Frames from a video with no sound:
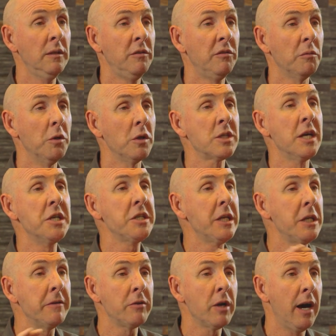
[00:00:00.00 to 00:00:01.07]
So we're not changing
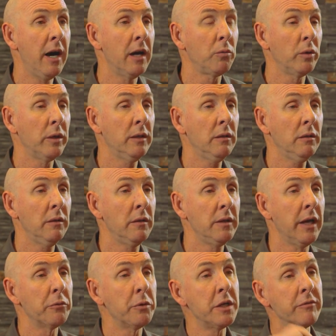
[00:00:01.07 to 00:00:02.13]
any of your hardware.
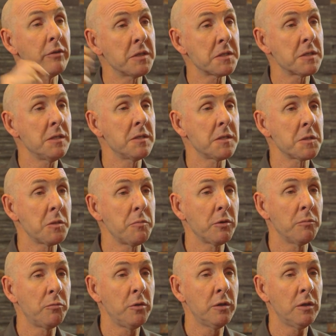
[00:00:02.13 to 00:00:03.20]
The other end of it is a
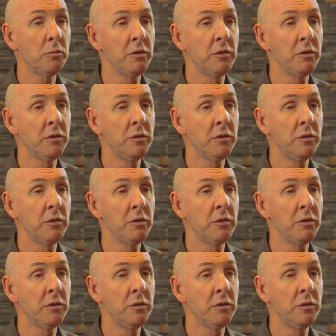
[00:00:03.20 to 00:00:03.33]
supercomputer.